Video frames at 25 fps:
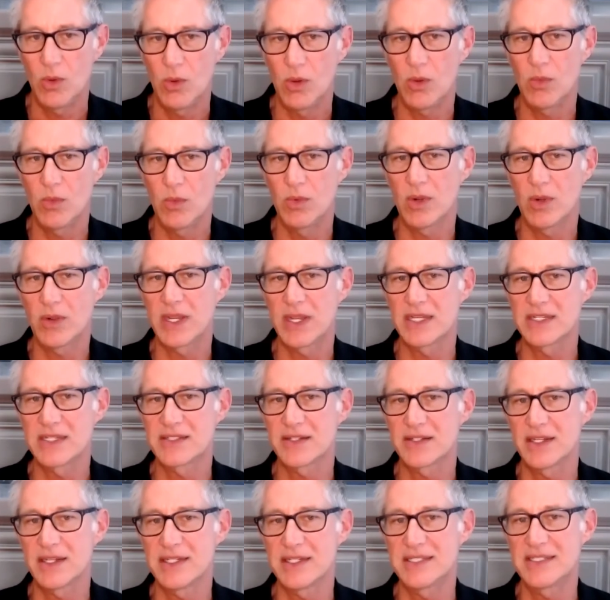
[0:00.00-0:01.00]
Well, okay,
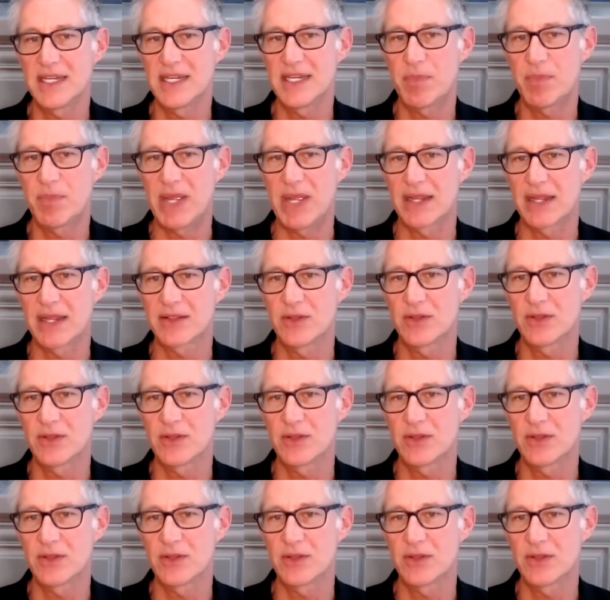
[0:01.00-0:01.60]
so let's step back.